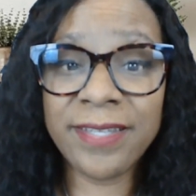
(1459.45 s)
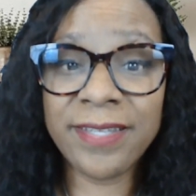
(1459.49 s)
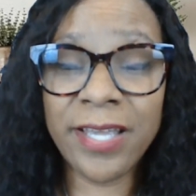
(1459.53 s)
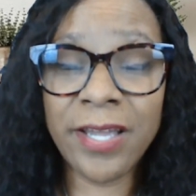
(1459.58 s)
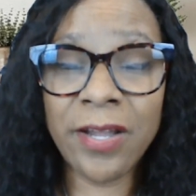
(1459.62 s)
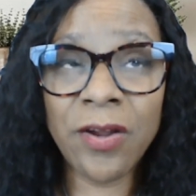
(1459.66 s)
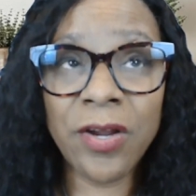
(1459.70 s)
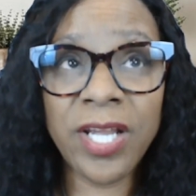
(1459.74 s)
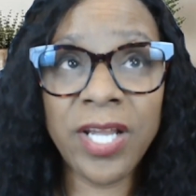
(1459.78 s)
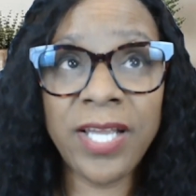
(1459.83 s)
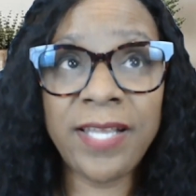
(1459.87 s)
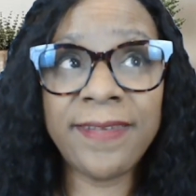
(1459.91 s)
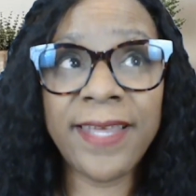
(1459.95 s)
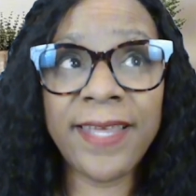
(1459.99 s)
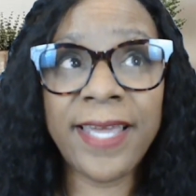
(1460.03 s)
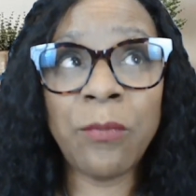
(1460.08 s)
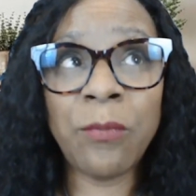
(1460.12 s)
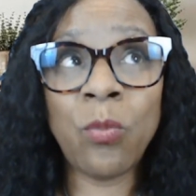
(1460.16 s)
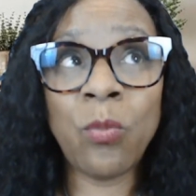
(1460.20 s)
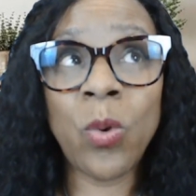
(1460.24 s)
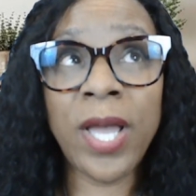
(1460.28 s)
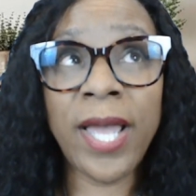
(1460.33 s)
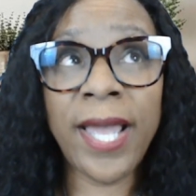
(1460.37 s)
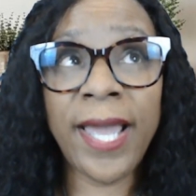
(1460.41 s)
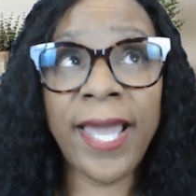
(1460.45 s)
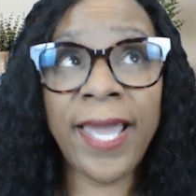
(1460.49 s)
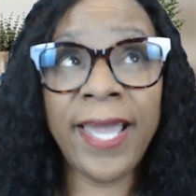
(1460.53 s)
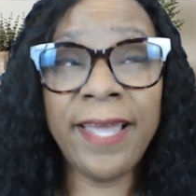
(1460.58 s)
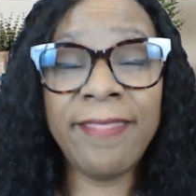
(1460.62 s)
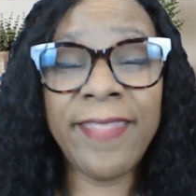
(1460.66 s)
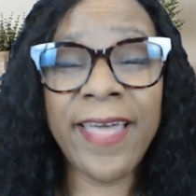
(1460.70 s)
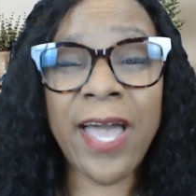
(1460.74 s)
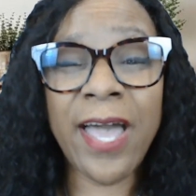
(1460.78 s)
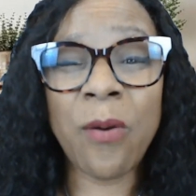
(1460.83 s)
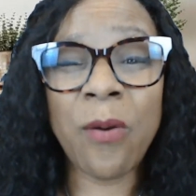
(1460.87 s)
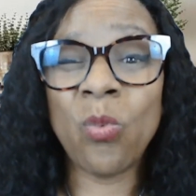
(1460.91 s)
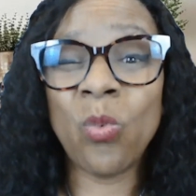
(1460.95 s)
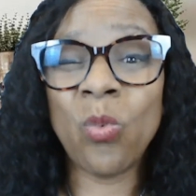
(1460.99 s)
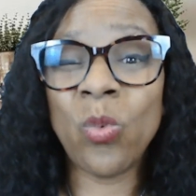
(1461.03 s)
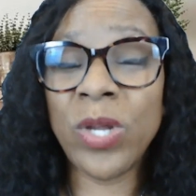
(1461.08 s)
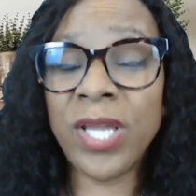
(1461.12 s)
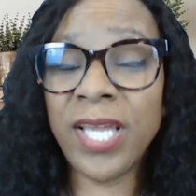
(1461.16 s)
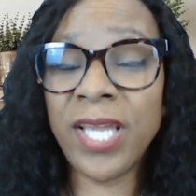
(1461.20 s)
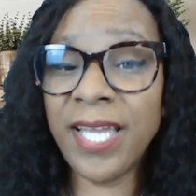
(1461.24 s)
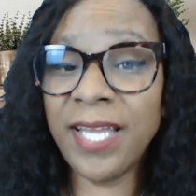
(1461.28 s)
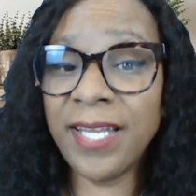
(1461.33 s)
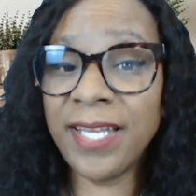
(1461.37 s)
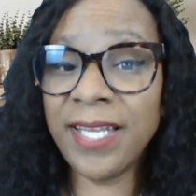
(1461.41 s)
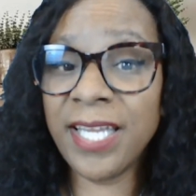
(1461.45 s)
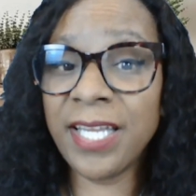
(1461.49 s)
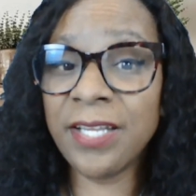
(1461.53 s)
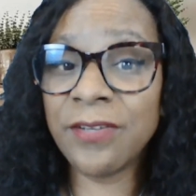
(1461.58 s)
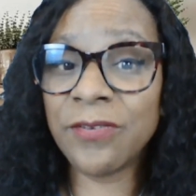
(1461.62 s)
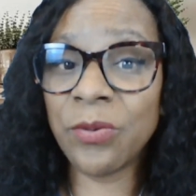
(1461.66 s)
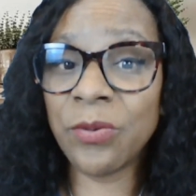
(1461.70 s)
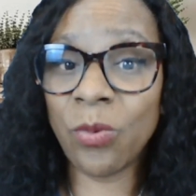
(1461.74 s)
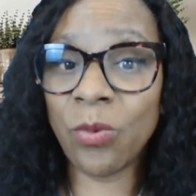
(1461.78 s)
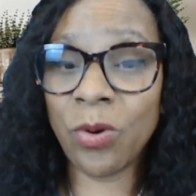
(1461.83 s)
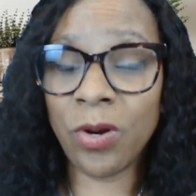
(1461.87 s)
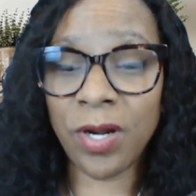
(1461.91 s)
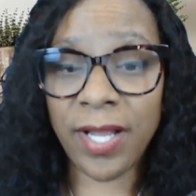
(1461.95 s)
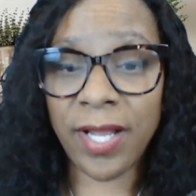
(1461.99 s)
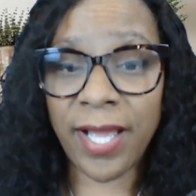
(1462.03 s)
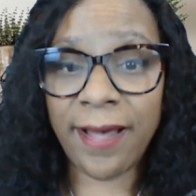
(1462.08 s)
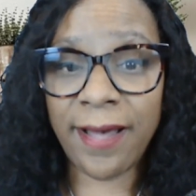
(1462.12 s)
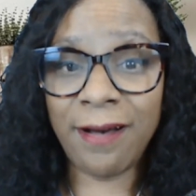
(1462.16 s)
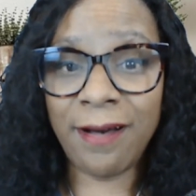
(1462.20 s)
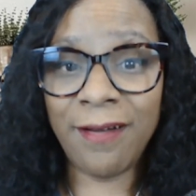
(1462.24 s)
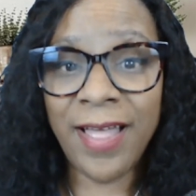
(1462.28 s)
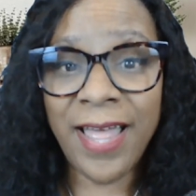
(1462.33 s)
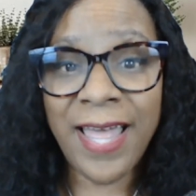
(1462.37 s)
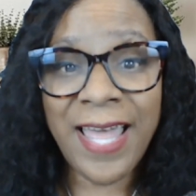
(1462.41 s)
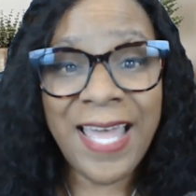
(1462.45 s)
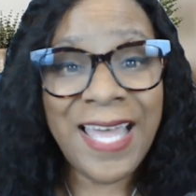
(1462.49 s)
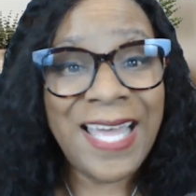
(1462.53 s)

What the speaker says: There is a way that we need to work out